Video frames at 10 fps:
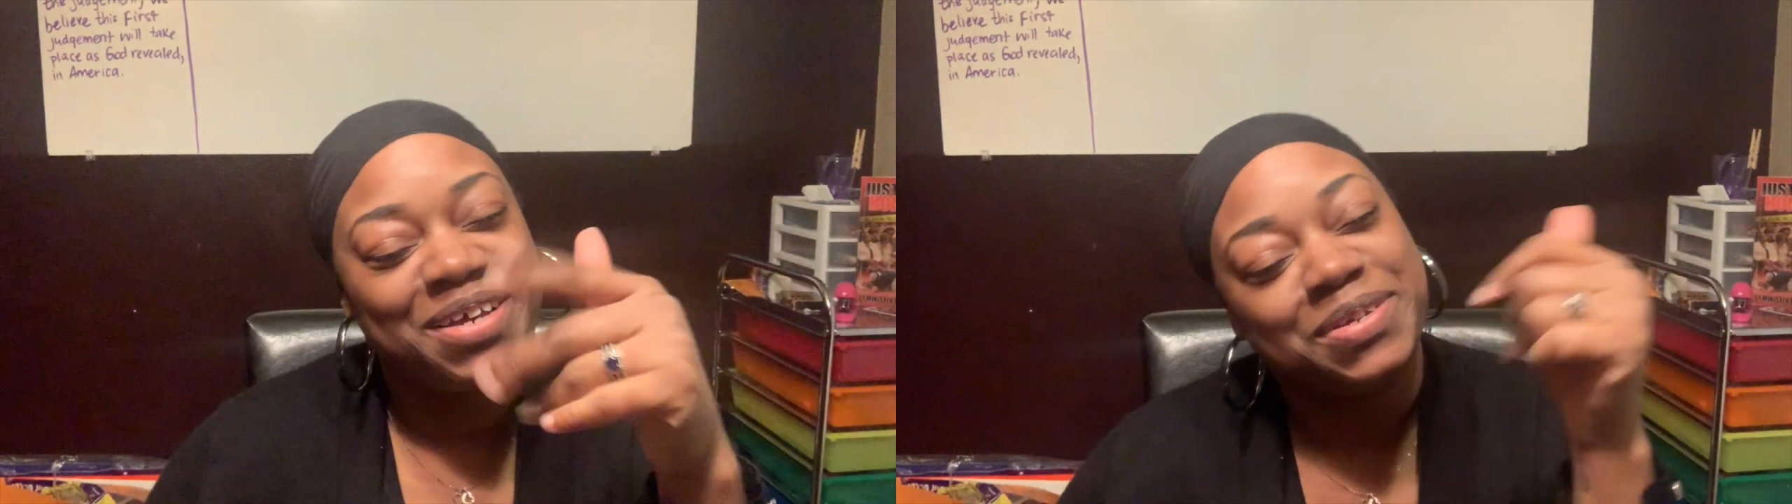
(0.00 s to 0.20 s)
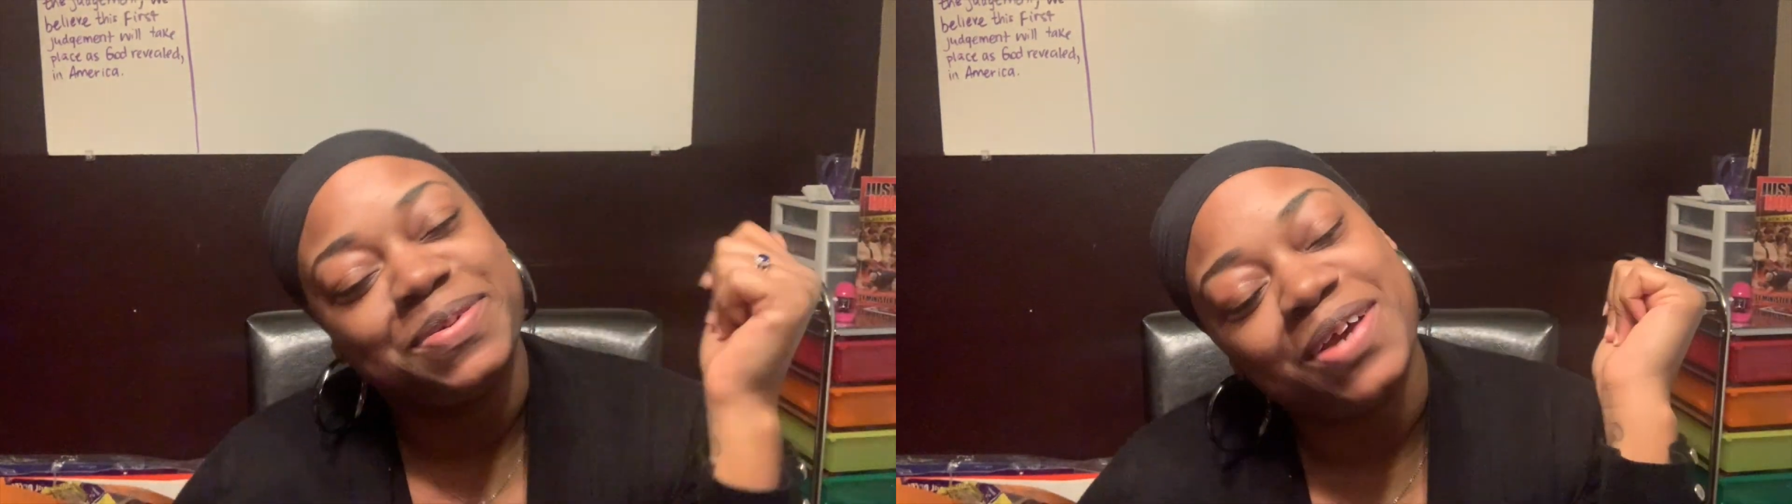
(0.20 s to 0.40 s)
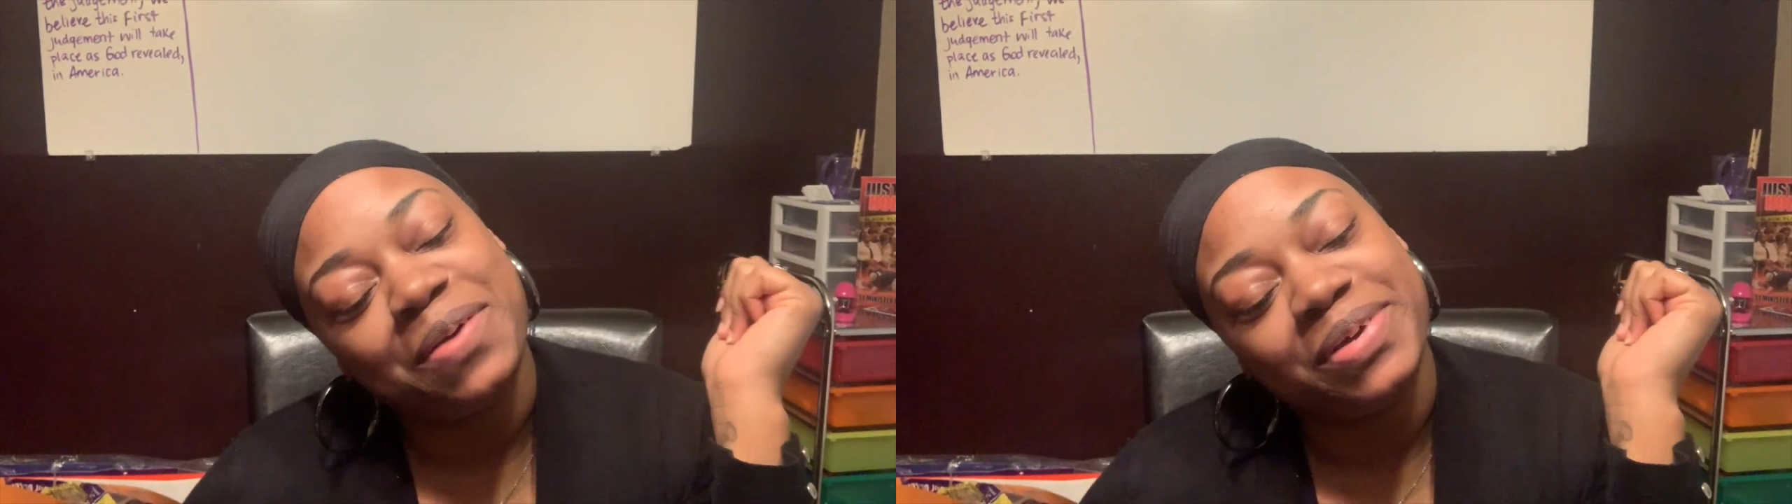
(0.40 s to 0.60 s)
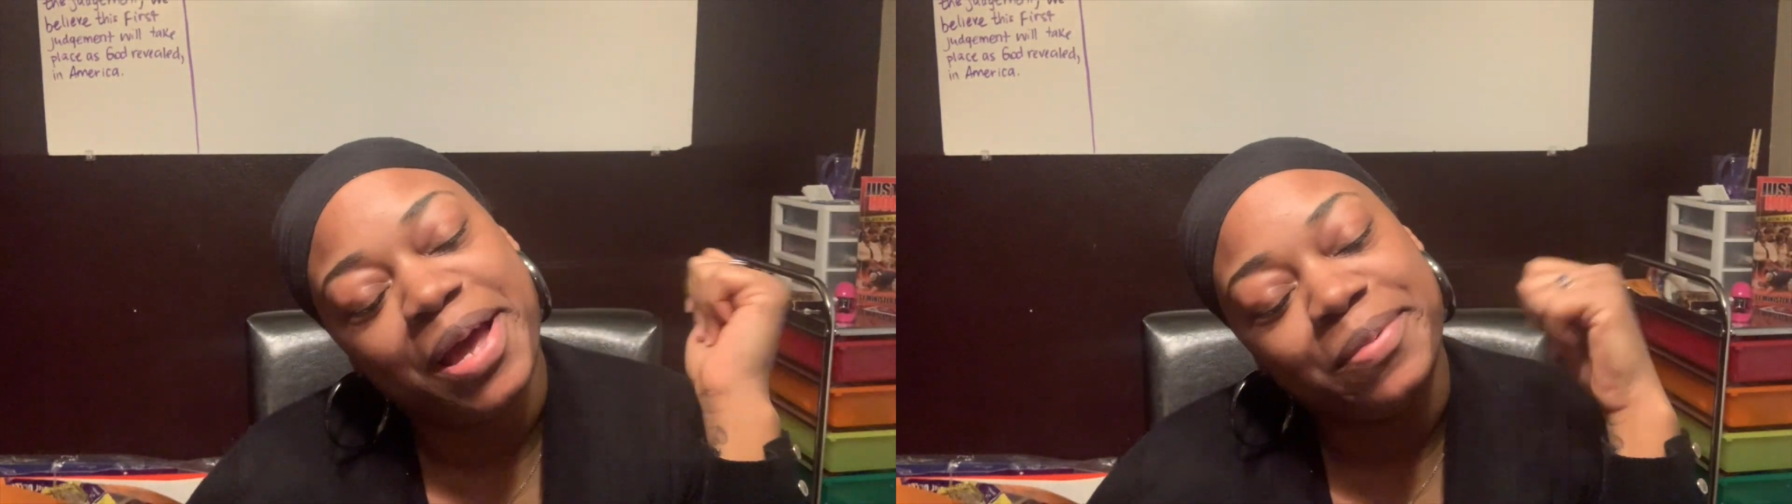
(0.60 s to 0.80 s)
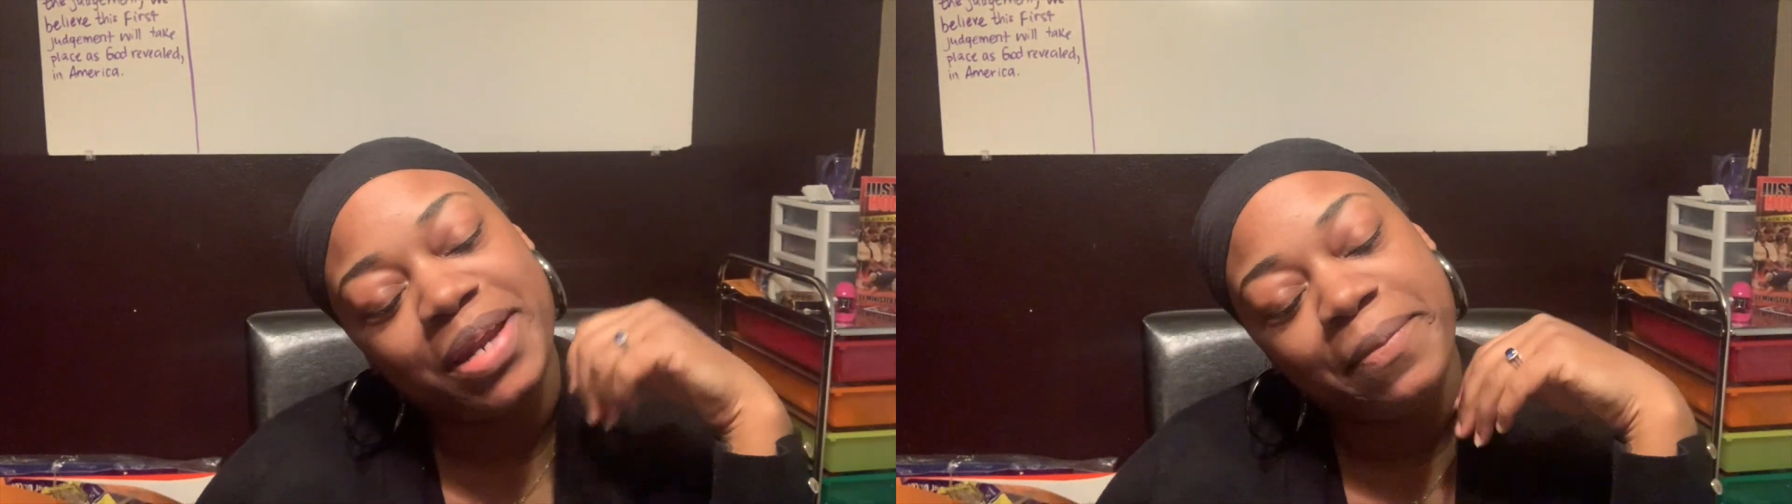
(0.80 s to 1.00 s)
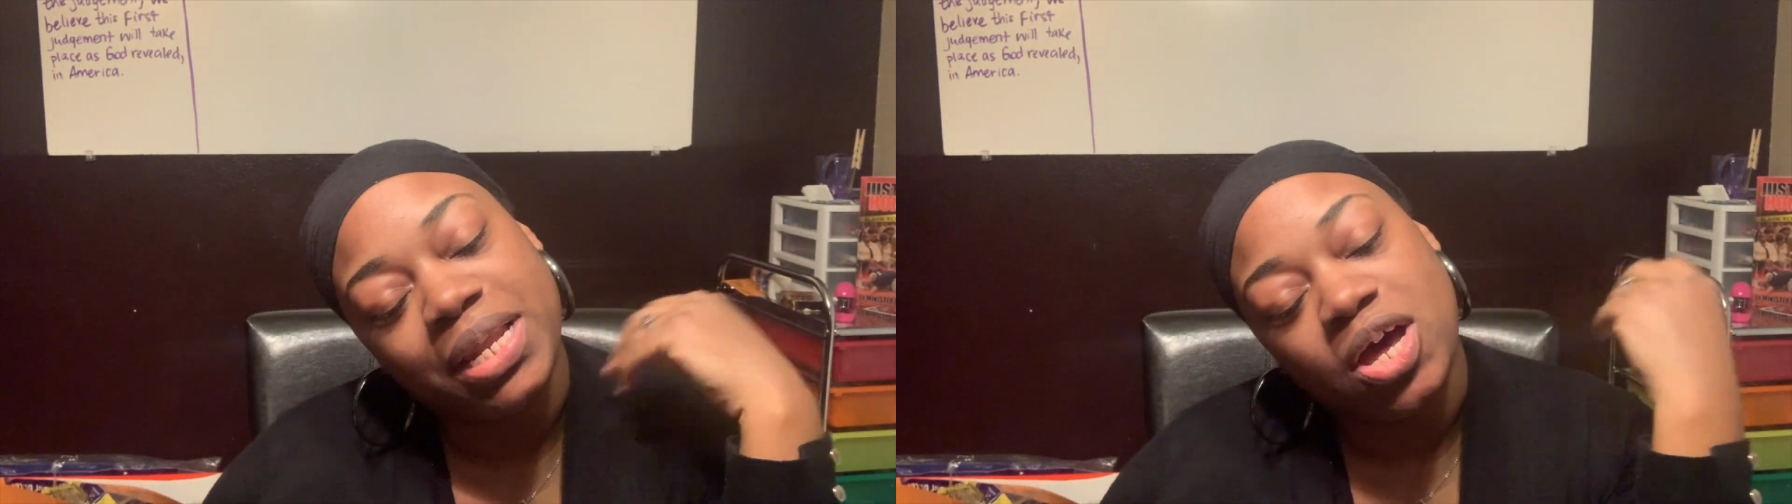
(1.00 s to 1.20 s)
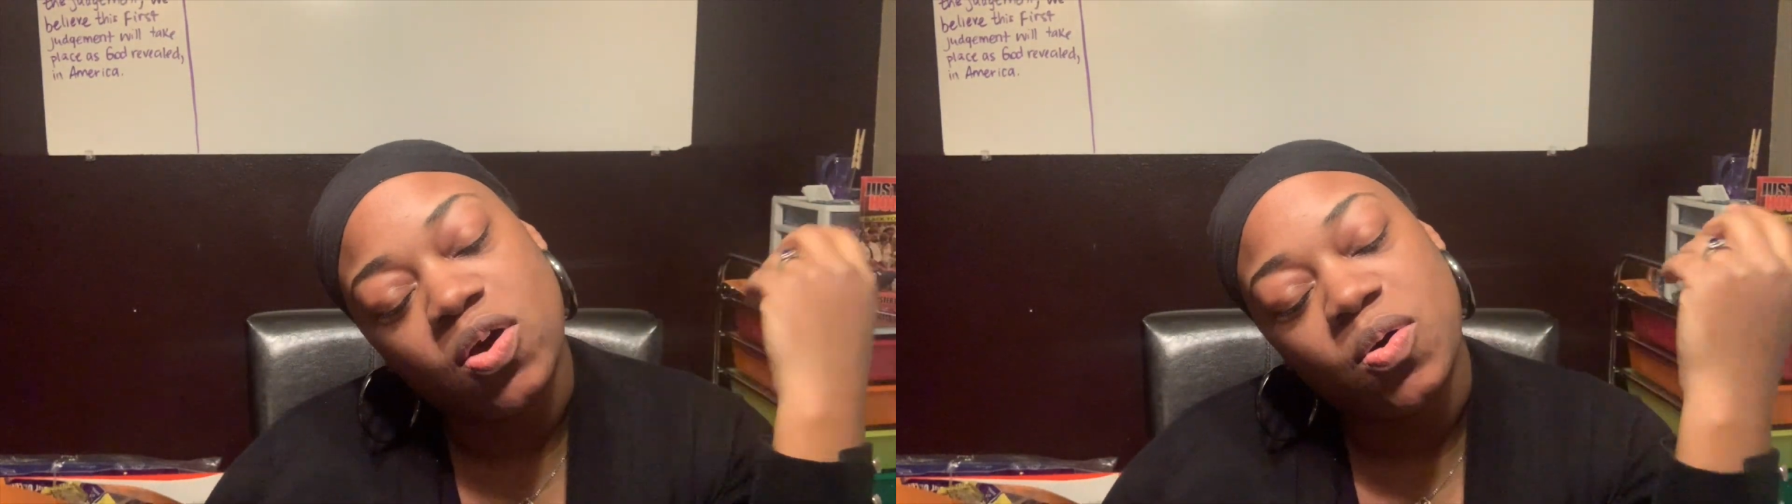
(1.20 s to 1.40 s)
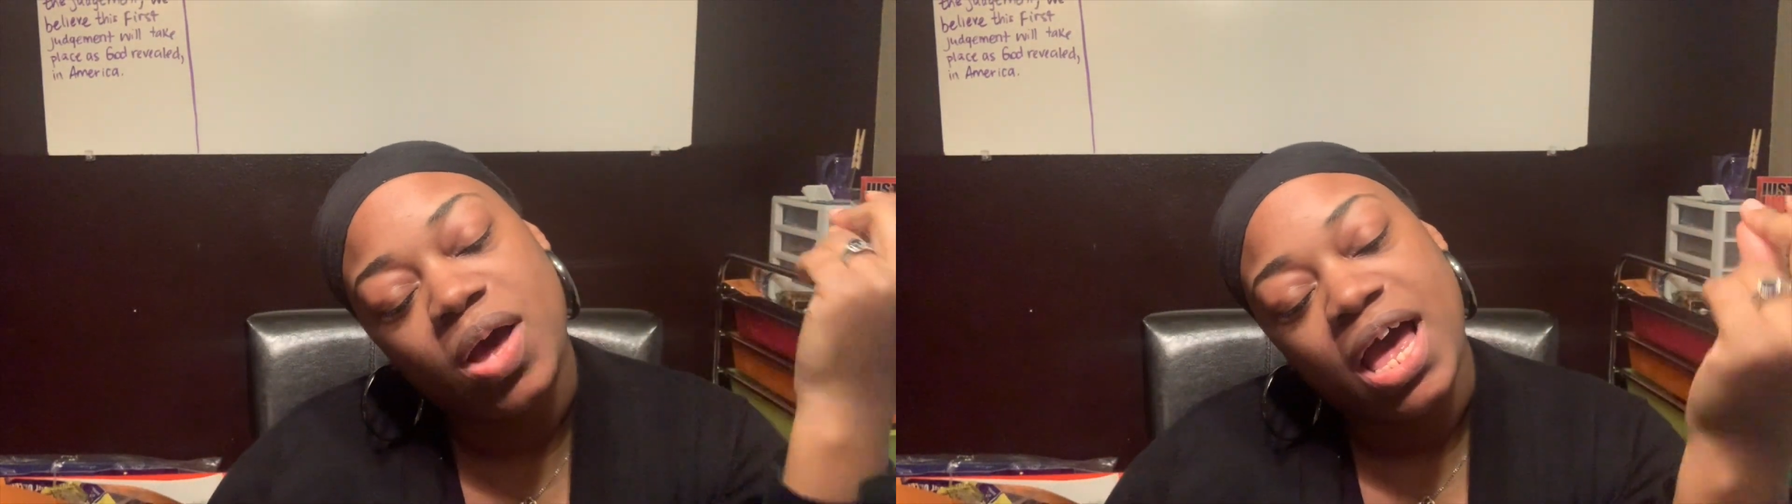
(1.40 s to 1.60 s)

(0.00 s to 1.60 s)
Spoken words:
subscribe, and comment down below.